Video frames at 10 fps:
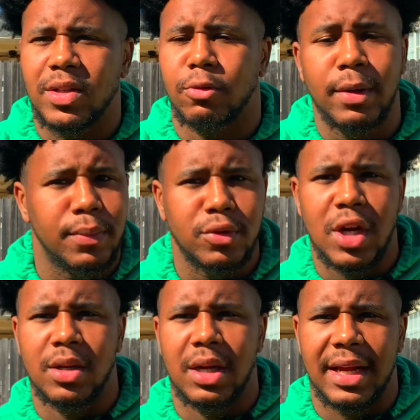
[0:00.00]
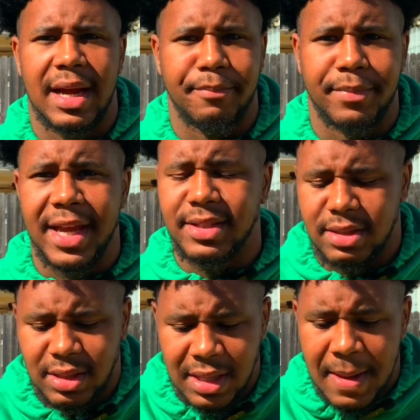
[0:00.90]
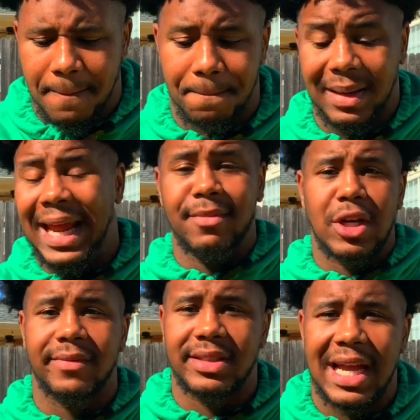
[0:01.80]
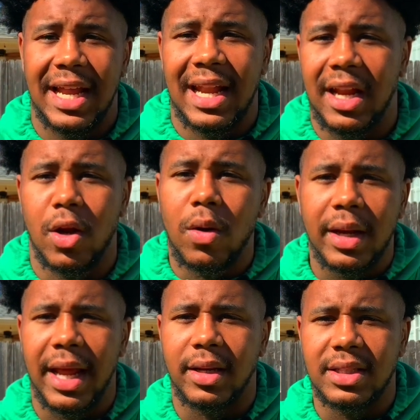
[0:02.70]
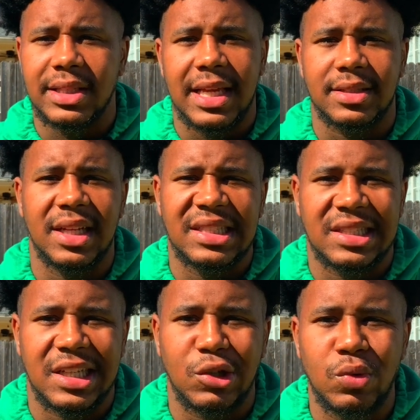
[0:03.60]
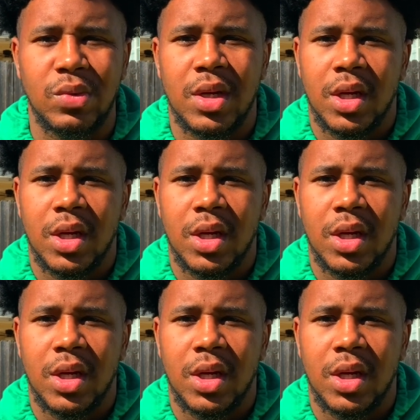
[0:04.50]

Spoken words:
So people are trying to, like, I'm guessing, blame Travis Scott, not knowing that this has nothing to do